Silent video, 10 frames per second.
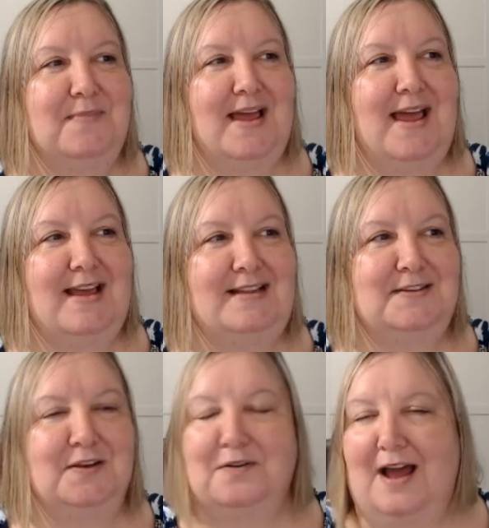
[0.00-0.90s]
And
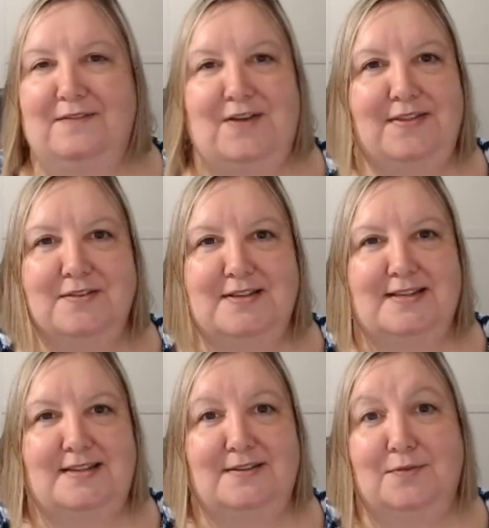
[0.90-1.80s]
so I've had those
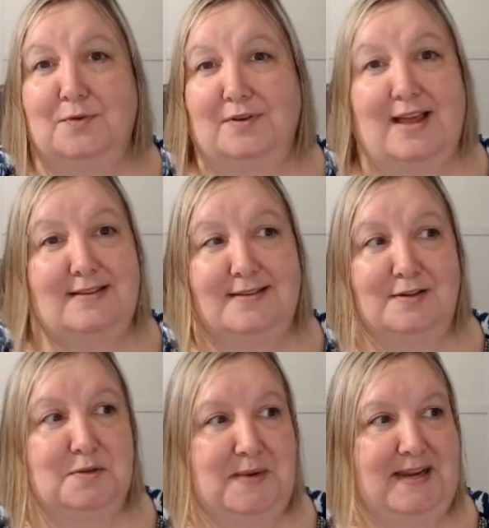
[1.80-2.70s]
listed for less than
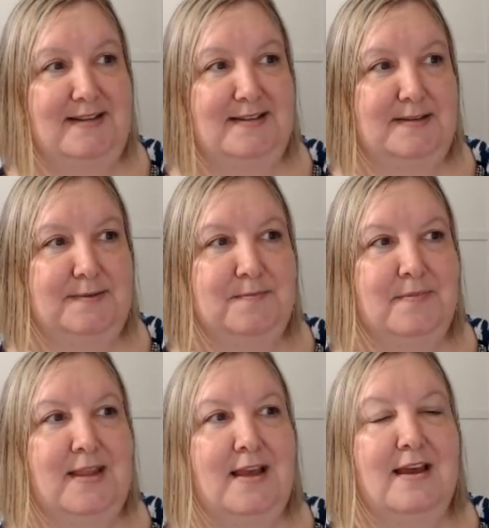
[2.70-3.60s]
2 weeks.
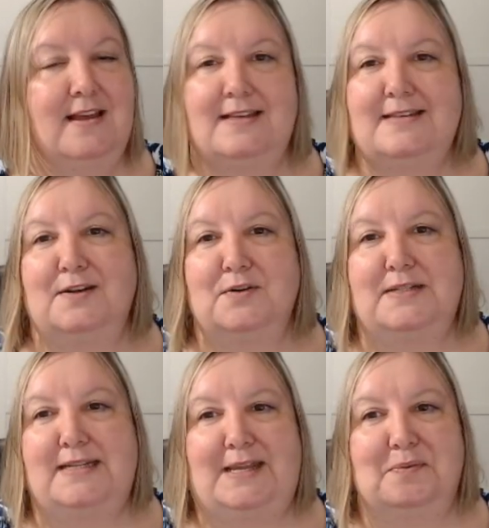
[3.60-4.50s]
This little
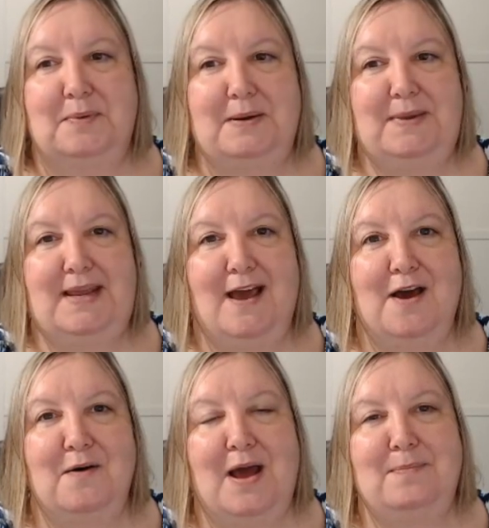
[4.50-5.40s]

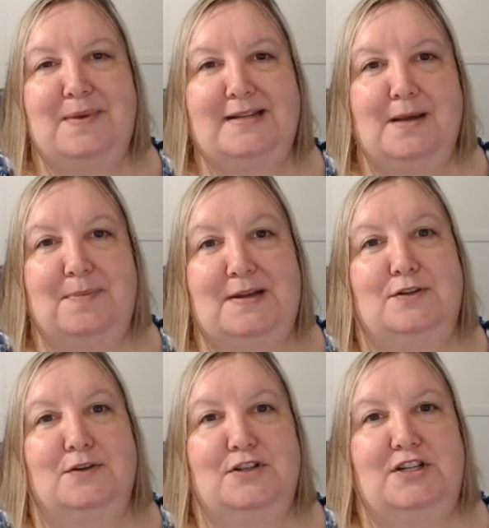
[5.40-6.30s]
C3PO I picked up at
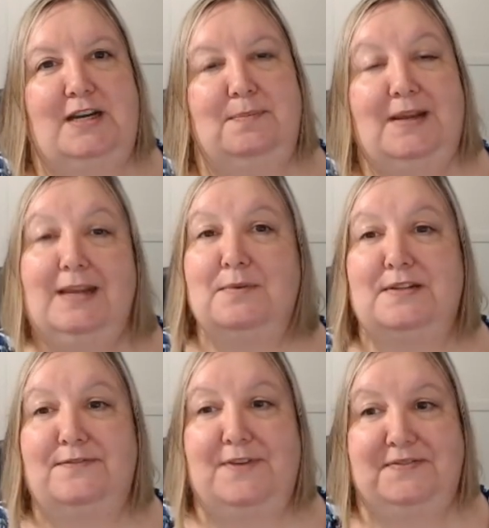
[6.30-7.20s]
dirt cheap. He was
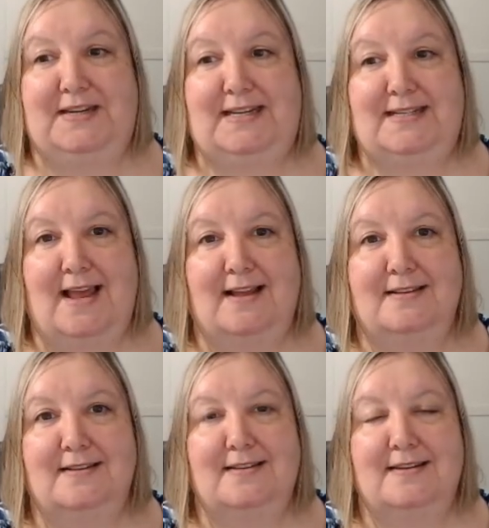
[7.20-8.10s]
50
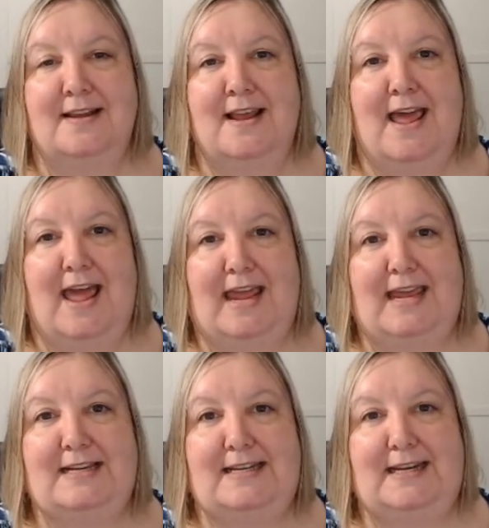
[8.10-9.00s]
cents.
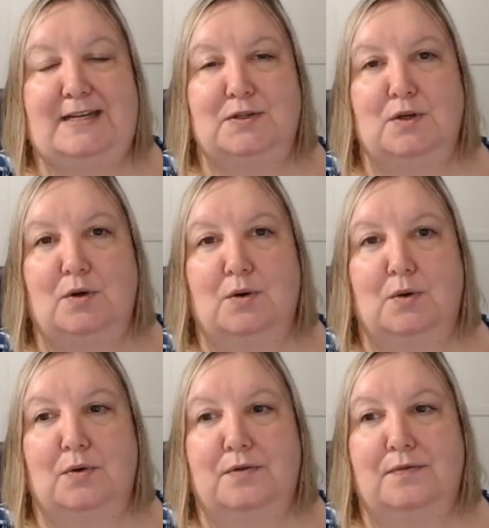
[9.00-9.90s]
And he
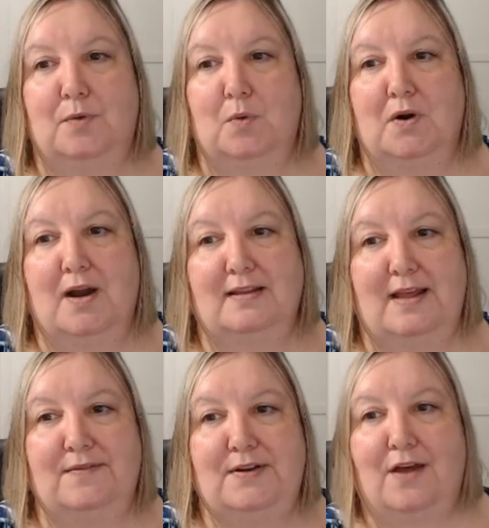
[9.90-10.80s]
sold for
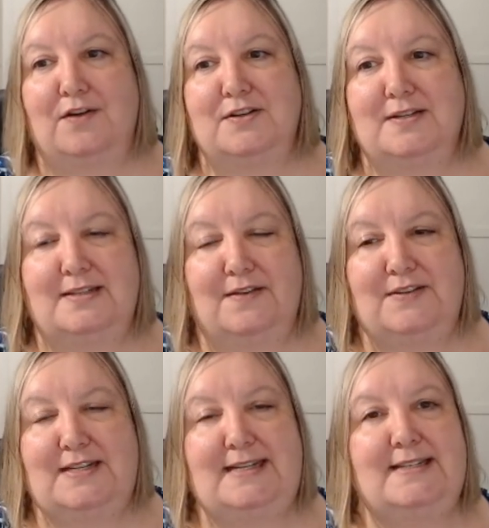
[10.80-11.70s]

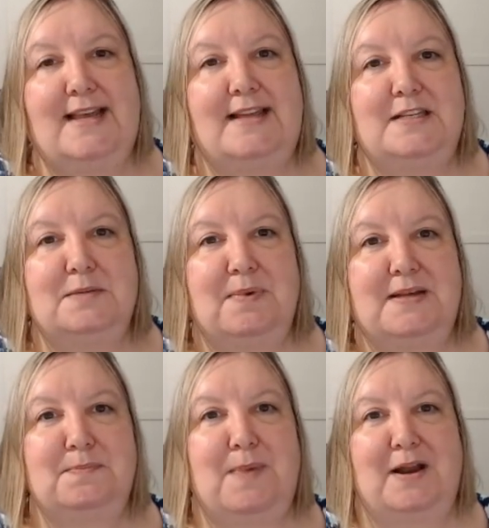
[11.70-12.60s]
$11.17
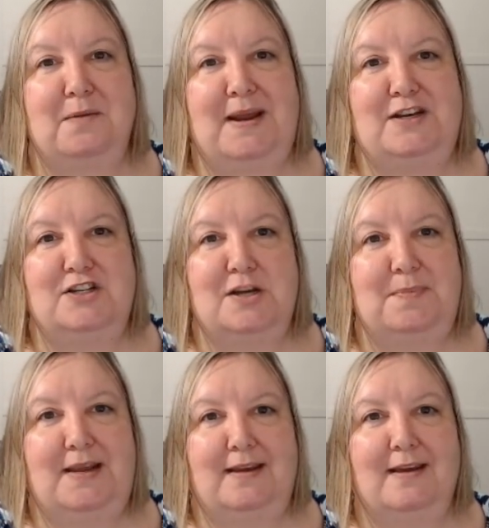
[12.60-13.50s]
plus buyer paid
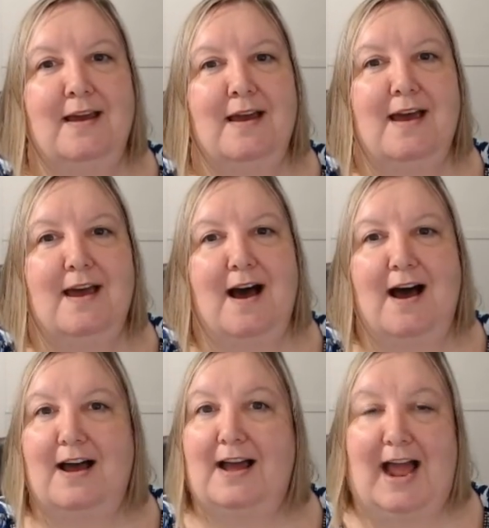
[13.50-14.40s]
shipping.
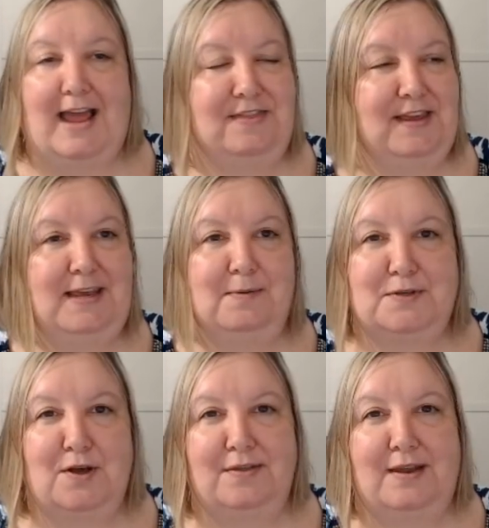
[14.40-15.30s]
I think he was
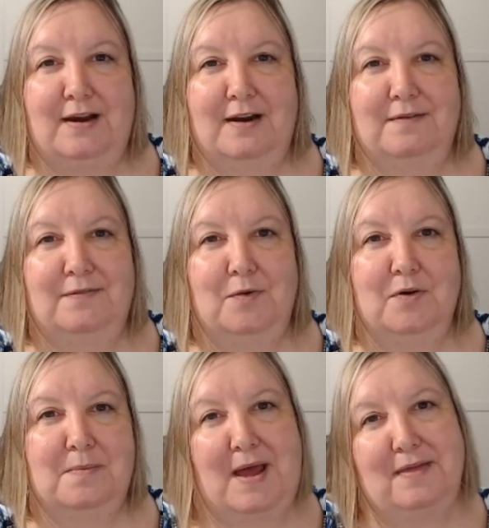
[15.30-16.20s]
on there for
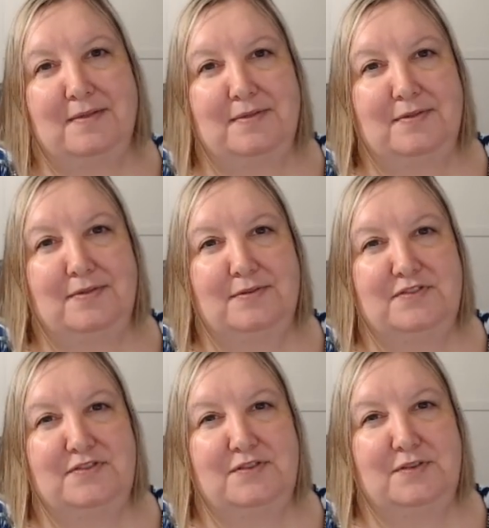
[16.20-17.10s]
about
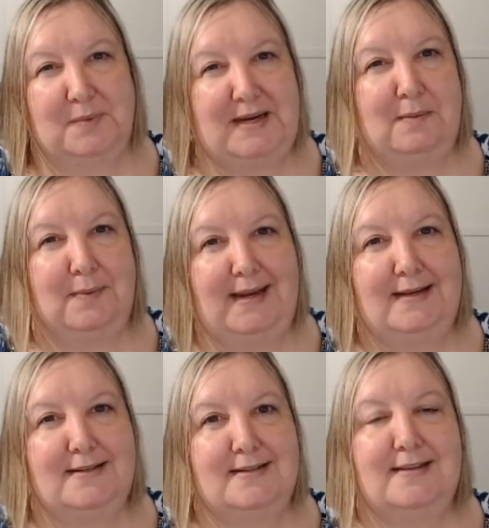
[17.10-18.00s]
3
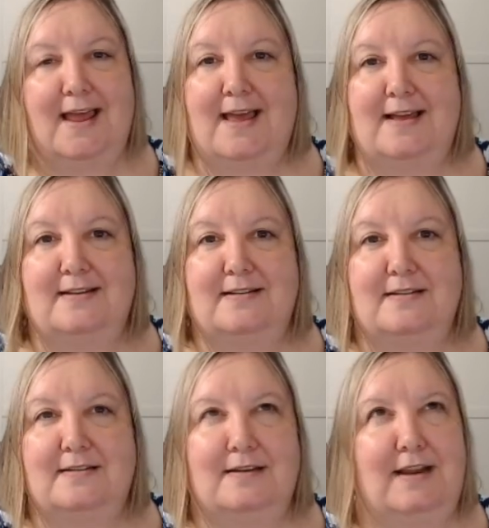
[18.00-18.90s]
weeks,
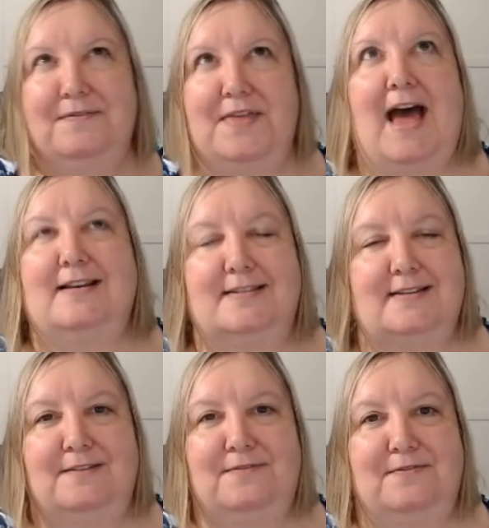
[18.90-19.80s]
and if
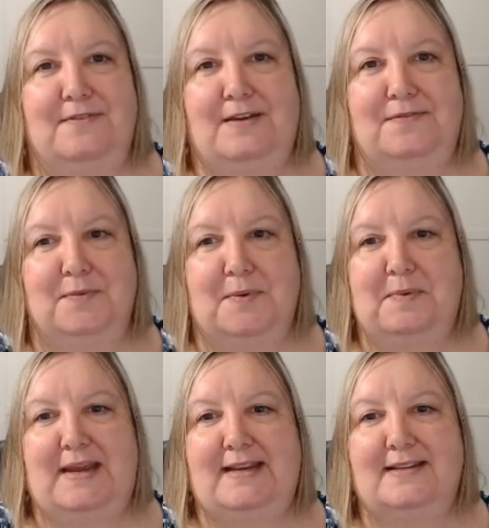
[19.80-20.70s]
3
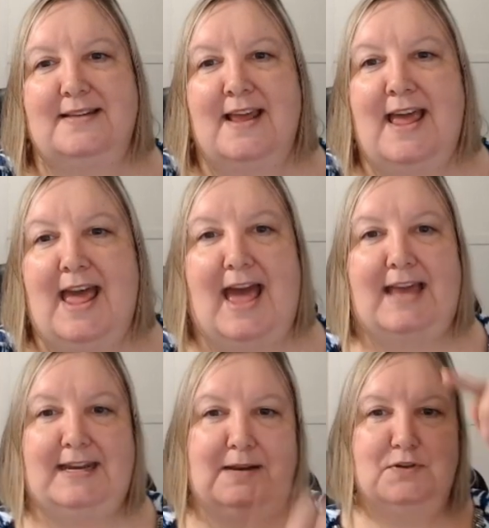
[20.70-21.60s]
weeks.
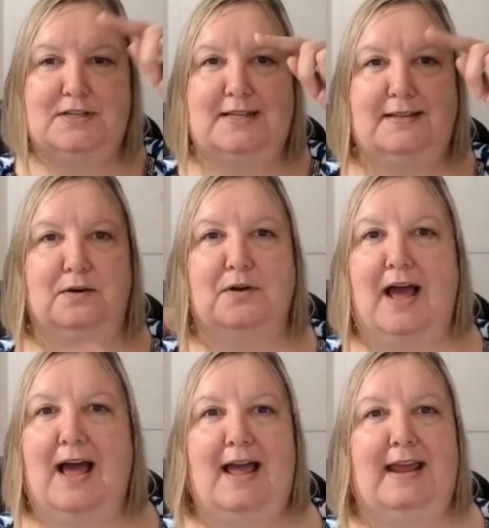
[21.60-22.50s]
And he was just a little
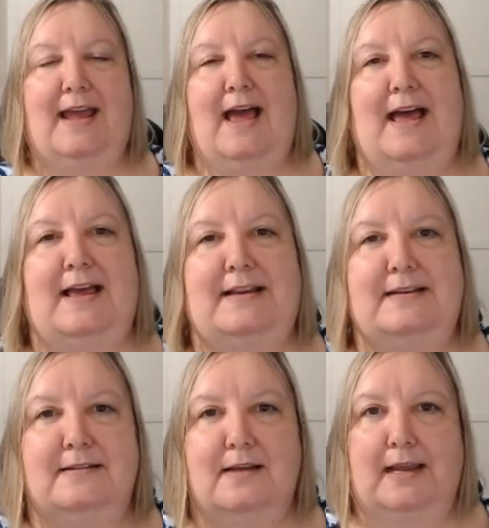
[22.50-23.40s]
guy,
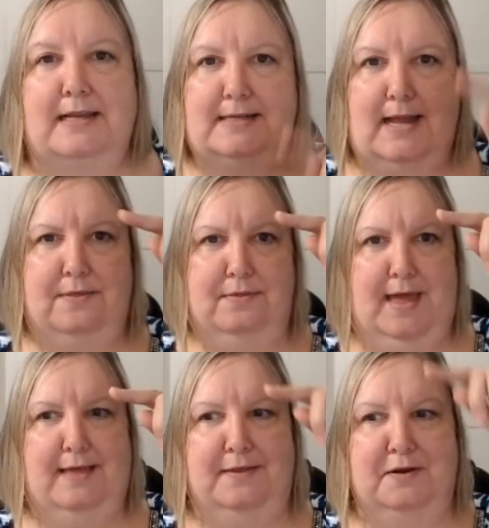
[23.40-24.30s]
and I guess not
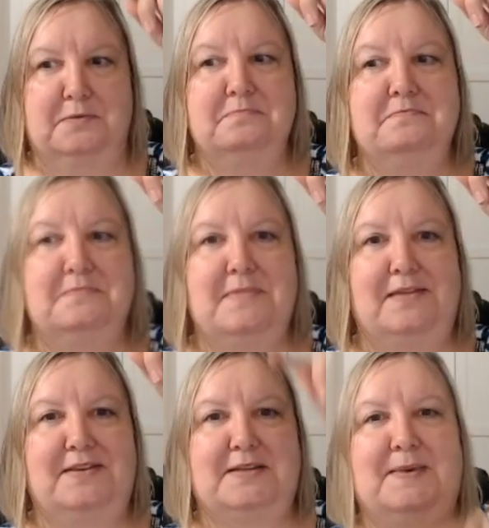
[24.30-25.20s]
that little,
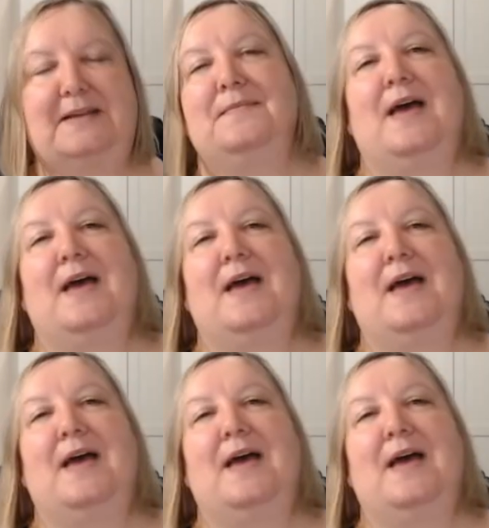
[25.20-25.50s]
about this big.